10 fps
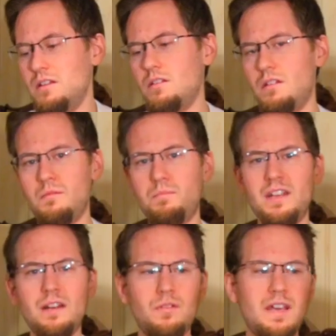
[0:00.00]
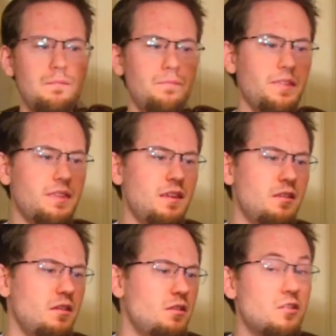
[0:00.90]
But anyway,
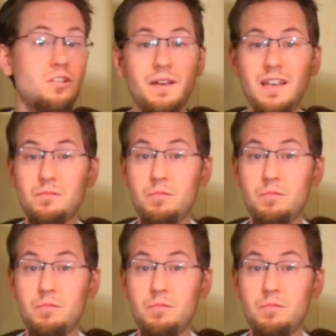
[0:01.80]
this is Tobias